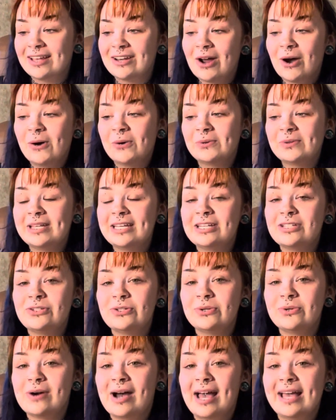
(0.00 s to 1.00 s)
Not only
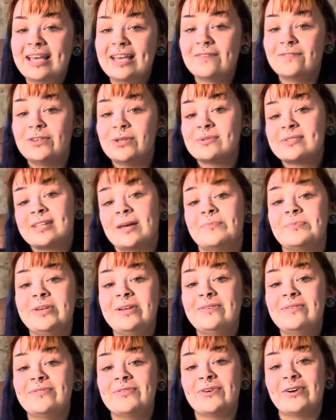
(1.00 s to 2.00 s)
do I give you
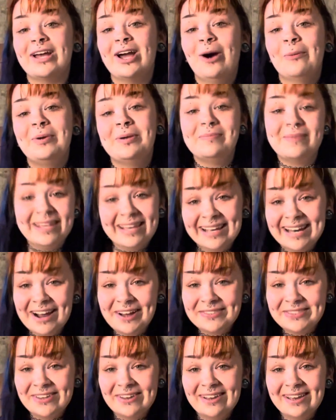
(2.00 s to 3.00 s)
something for helping me get
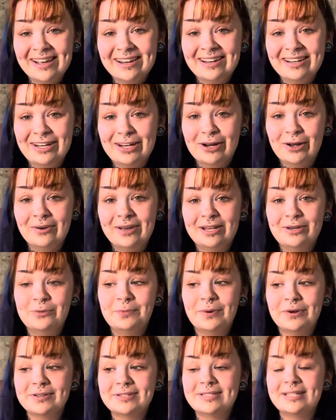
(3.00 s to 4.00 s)
out there and get, you know, get new
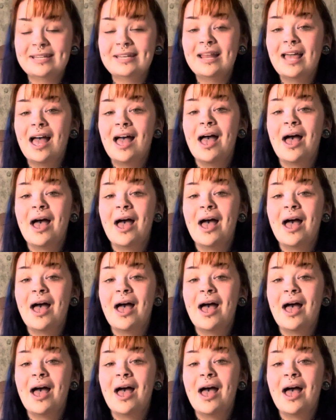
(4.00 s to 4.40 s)
person,